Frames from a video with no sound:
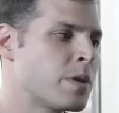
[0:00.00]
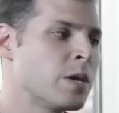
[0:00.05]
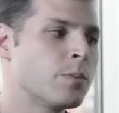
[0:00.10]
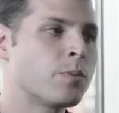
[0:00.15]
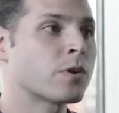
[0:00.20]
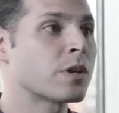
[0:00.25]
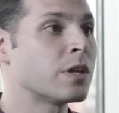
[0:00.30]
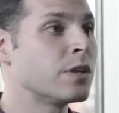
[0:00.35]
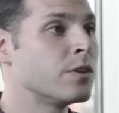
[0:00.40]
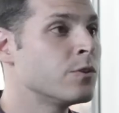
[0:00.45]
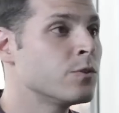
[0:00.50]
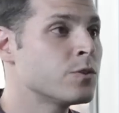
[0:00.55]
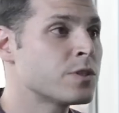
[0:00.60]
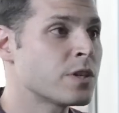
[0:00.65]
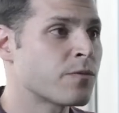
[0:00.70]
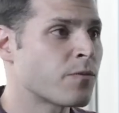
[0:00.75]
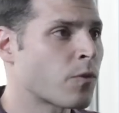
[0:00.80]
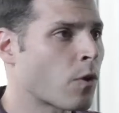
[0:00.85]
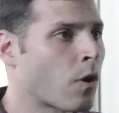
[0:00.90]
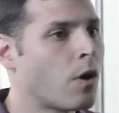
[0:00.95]
People can
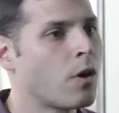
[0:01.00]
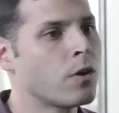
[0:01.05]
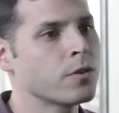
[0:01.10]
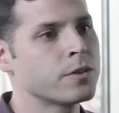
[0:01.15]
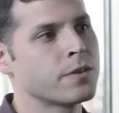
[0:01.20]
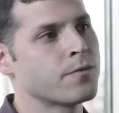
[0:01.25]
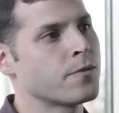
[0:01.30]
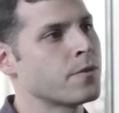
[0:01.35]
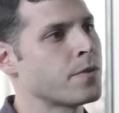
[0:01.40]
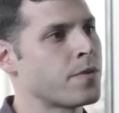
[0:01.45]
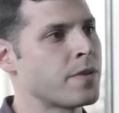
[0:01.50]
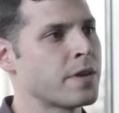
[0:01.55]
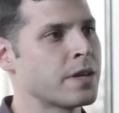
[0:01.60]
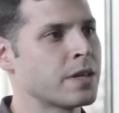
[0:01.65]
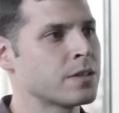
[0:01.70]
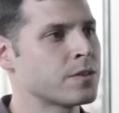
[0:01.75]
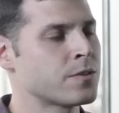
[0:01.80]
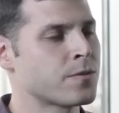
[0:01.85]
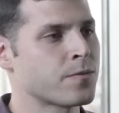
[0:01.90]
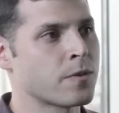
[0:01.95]
use it for all different
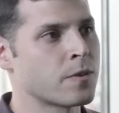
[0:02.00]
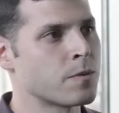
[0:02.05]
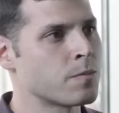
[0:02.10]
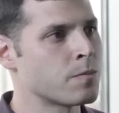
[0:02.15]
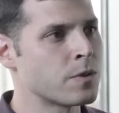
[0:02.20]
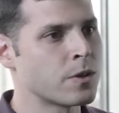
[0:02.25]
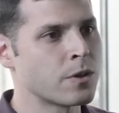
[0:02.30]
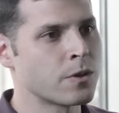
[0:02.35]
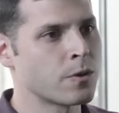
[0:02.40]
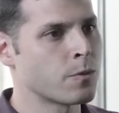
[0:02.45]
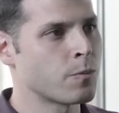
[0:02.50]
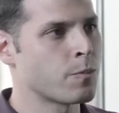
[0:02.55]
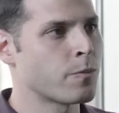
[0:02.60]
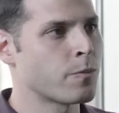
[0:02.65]
things from your